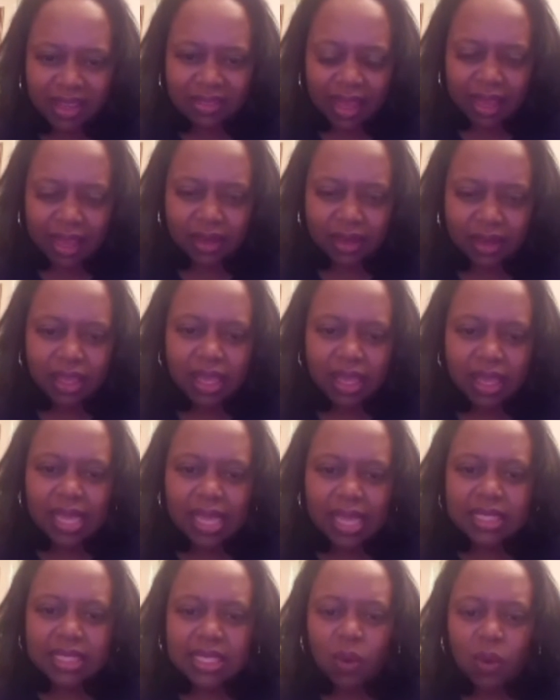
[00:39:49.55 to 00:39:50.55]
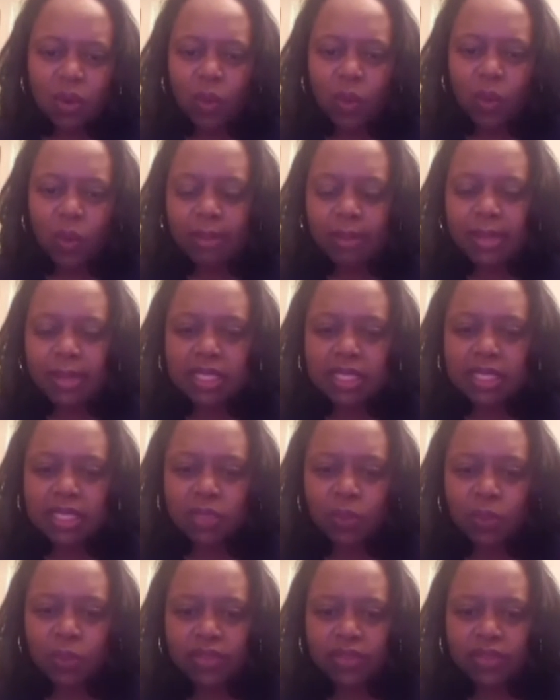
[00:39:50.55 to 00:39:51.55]
In that. And so women's
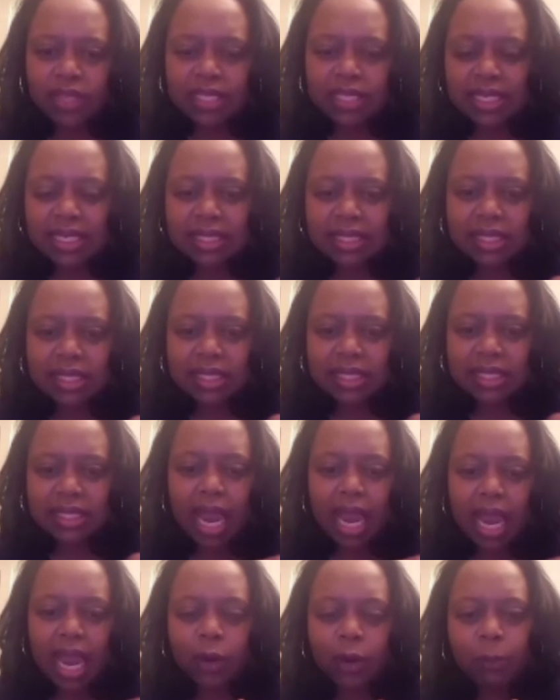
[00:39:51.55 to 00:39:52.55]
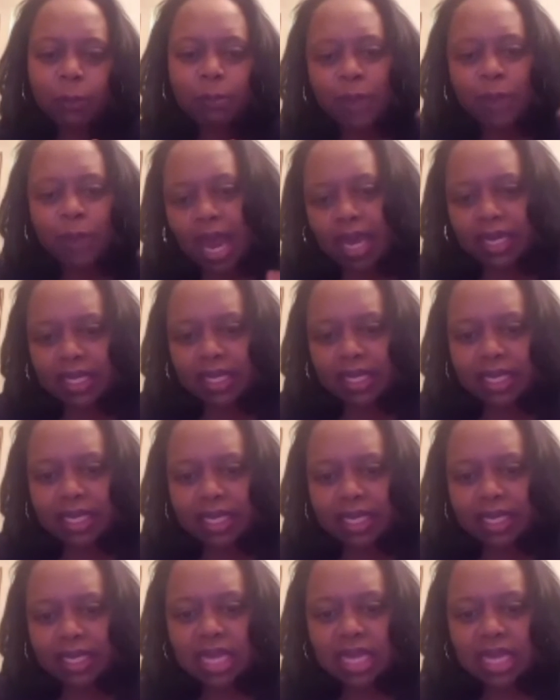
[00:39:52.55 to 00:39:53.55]
wealth is an entire body.
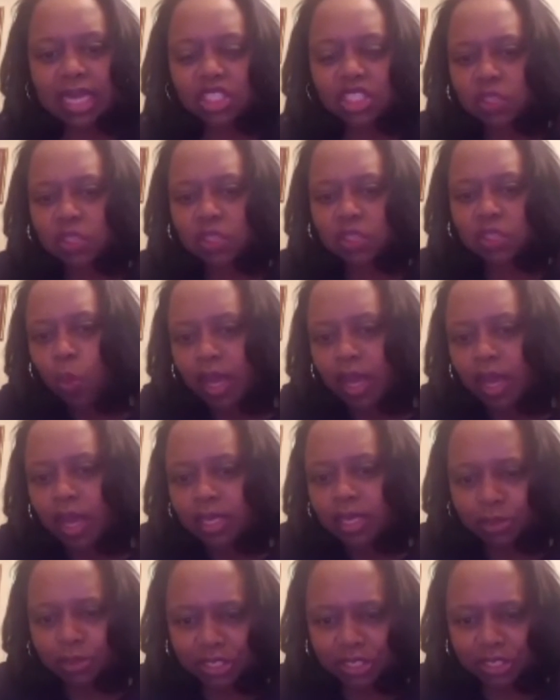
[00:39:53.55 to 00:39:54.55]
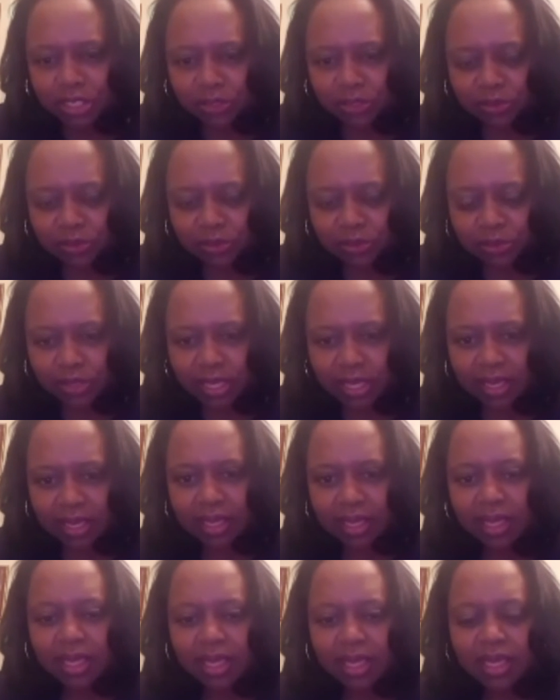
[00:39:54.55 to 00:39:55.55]
It's not just one particular
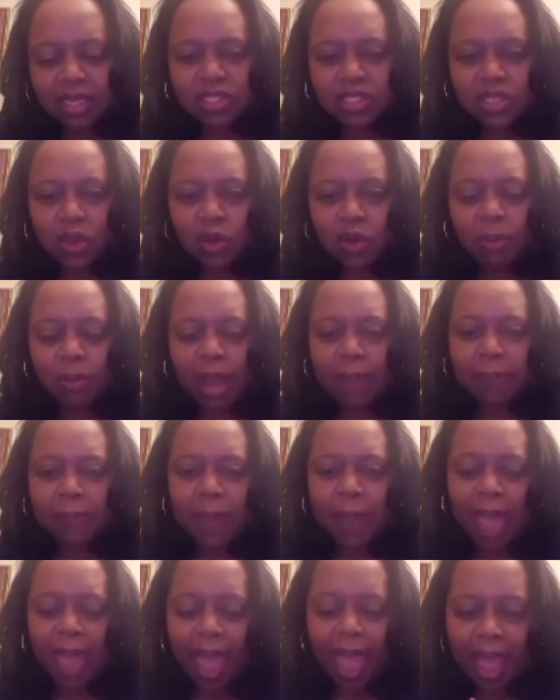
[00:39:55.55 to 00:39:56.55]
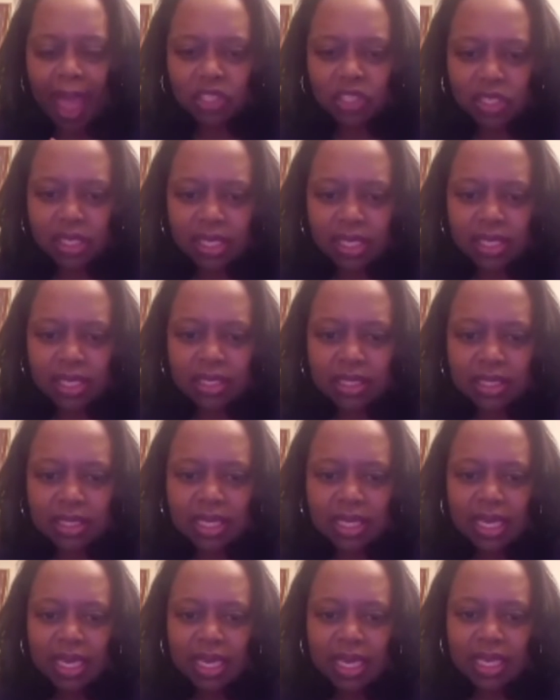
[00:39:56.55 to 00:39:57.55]
thing. So my passion
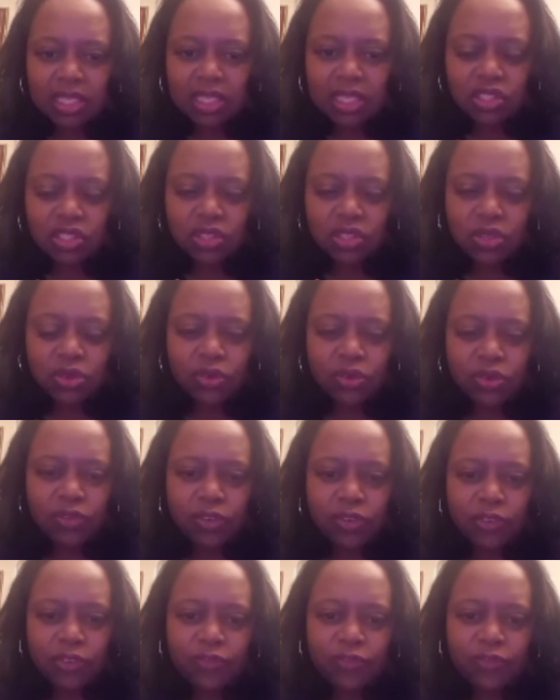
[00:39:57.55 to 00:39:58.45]
is to